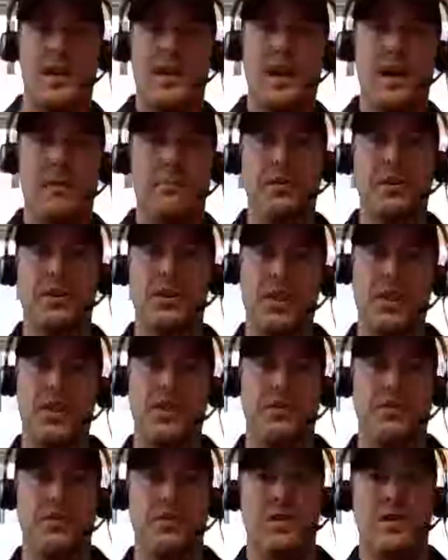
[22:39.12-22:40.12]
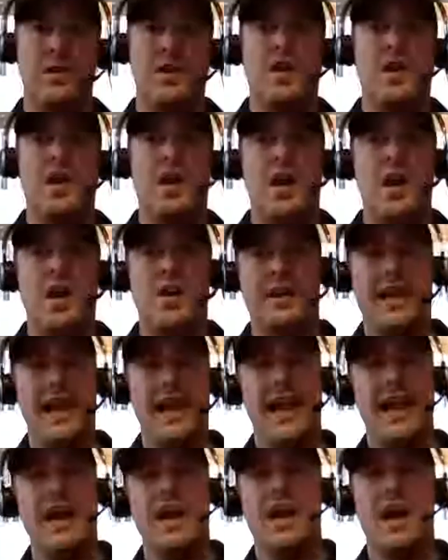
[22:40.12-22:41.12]
Number two,
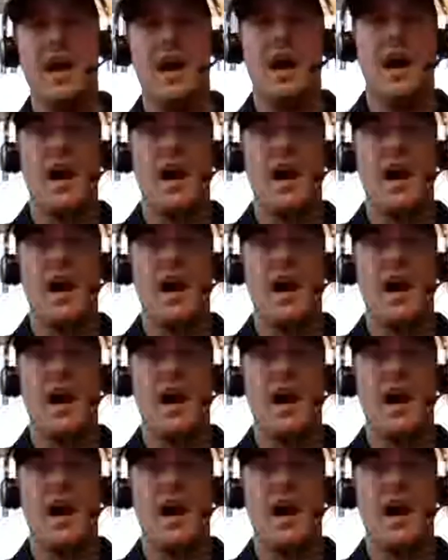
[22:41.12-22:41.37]
okay,